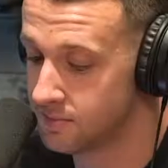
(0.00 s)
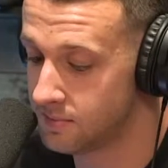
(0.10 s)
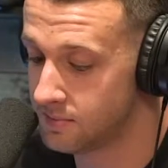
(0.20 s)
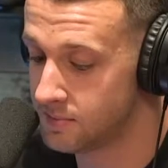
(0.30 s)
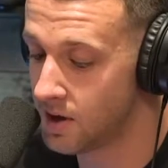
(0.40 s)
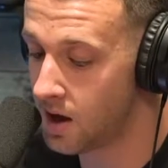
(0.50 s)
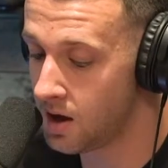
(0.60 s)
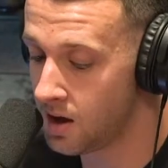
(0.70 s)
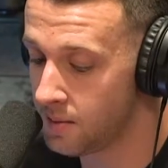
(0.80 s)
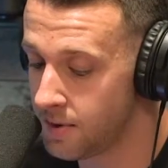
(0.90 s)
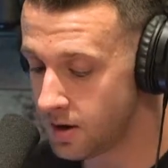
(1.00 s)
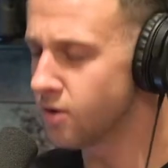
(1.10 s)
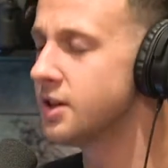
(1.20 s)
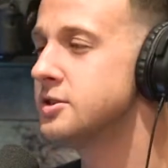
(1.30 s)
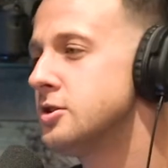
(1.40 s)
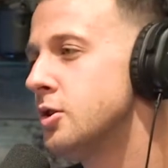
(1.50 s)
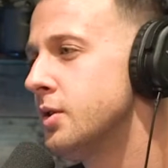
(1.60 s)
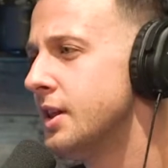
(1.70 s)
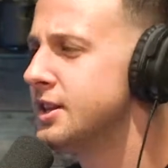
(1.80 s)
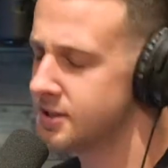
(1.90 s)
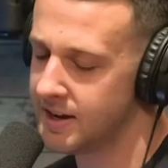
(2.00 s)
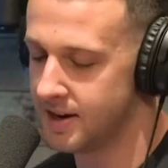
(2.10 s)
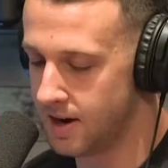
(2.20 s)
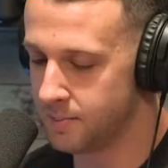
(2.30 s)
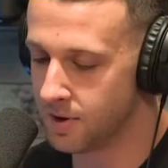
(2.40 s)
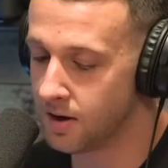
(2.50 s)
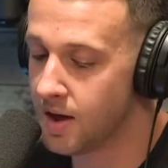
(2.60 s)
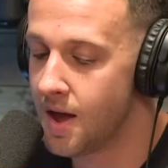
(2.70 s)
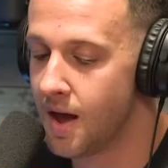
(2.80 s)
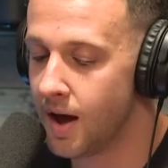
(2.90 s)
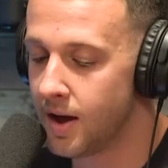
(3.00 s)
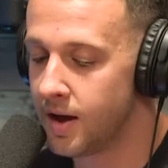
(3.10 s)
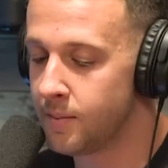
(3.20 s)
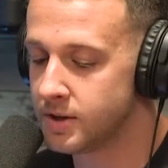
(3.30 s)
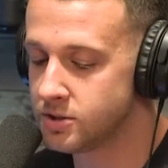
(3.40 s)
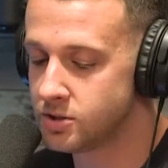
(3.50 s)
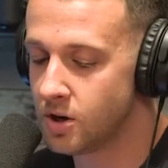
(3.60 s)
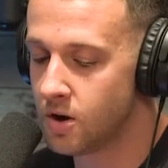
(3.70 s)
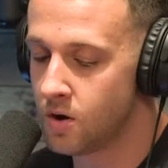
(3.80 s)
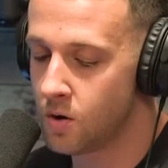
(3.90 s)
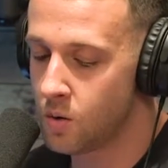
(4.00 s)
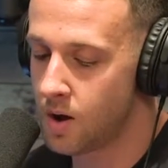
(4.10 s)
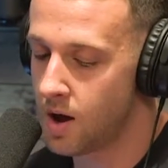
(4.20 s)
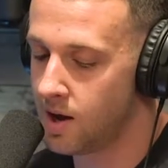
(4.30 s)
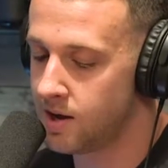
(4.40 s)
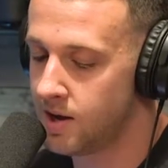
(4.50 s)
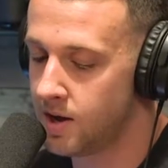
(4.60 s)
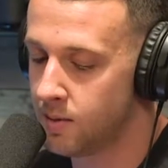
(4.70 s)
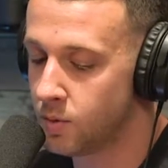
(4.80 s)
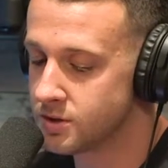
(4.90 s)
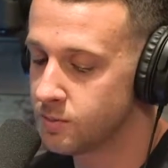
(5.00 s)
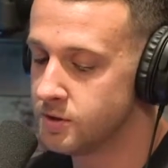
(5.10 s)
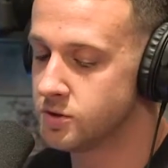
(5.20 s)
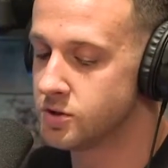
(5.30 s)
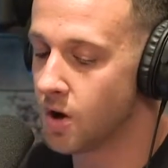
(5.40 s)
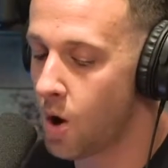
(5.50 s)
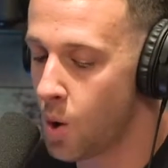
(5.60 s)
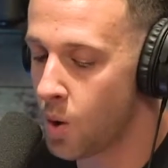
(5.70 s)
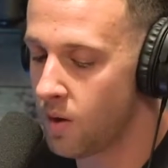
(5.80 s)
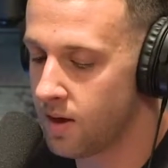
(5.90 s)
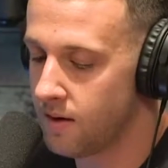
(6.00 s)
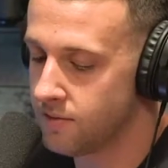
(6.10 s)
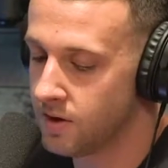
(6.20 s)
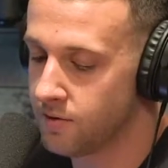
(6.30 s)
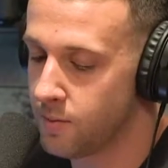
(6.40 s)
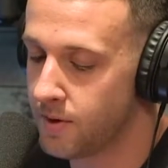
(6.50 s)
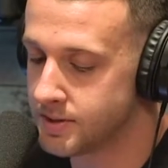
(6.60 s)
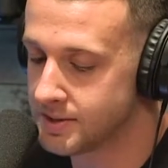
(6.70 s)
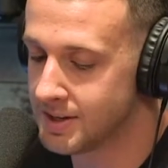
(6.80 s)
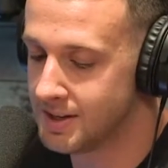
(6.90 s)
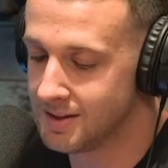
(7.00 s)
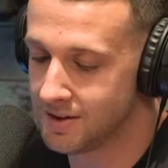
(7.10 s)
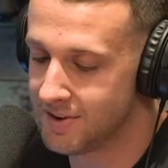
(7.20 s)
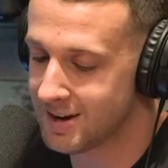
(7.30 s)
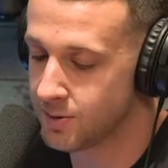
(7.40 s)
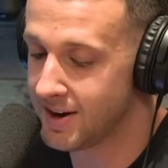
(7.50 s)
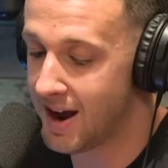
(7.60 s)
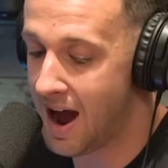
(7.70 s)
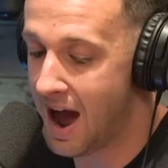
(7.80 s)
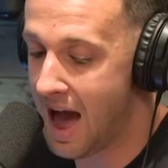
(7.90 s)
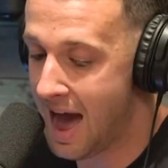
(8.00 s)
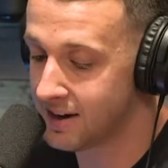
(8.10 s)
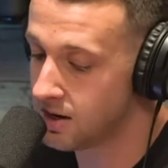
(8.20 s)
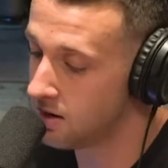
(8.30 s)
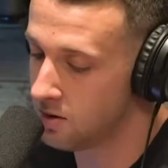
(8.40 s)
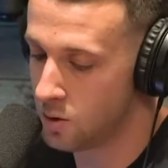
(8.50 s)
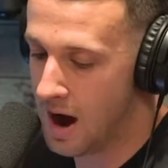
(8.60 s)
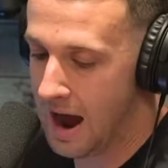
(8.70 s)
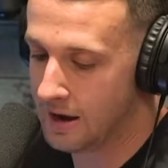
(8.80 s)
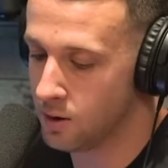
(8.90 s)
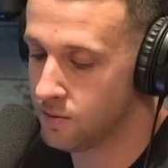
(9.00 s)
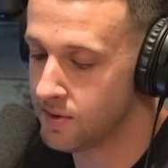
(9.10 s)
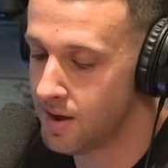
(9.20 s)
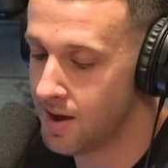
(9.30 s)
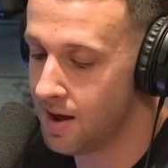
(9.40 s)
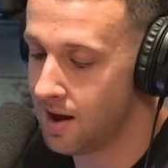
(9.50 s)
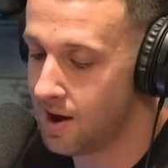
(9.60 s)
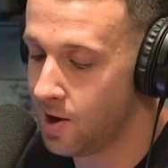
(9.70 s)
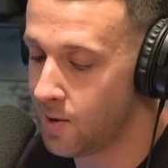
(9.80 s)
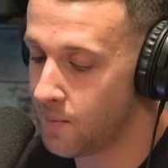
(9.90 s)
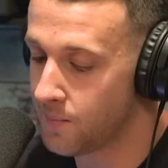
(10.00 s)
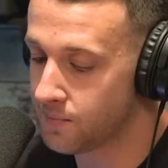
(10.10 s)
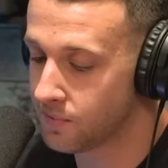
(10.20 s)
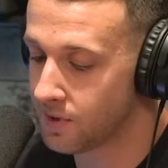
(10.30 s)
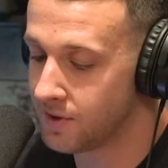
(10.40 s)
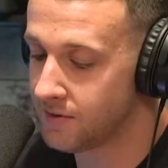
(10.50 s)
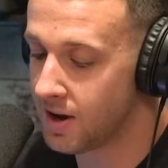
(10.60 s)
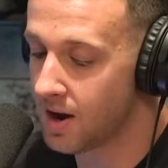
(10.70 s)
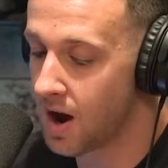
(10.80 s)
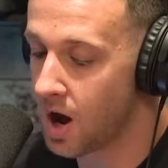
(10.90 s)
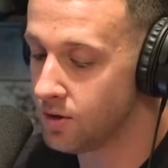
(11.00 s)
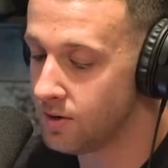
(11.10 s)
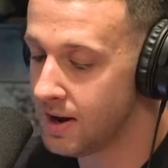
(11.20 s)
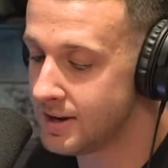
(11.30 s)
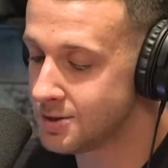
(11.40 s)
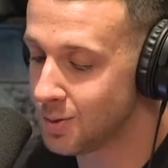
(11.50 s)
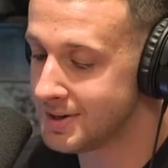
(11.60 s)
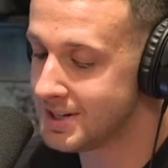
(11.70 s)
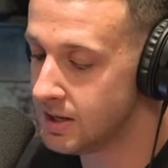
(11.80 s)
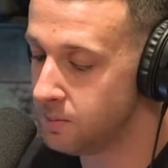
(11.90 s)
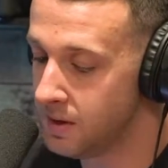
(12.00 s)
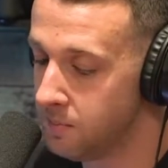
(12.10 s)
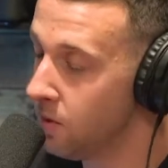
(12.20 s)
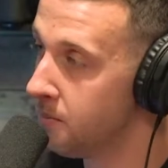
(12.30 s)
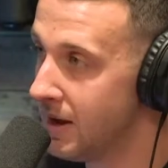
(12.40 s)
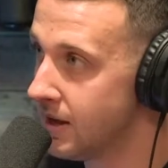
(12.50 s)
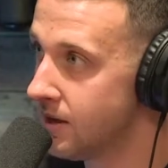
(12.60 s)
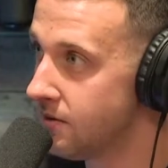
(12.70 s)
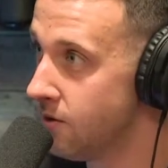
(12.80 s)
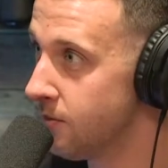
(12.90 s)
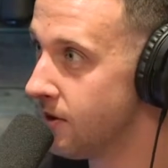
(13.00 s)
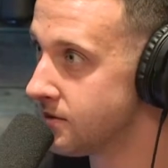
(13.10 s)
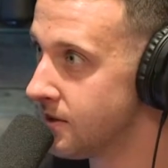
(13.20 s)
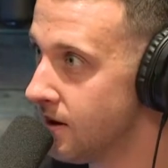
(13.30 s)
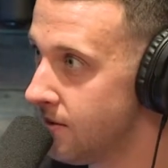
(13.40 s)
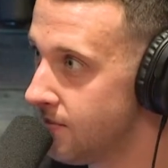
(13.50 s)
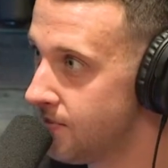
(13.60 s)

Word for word: yet? Um, no, let's go. So let's lighten it up a little. Great. Um, so uh, Wilson produces all of their footballs in their factory in Adna, Ohio. Okay. Um, they've got one hundred twenty people making footballs there.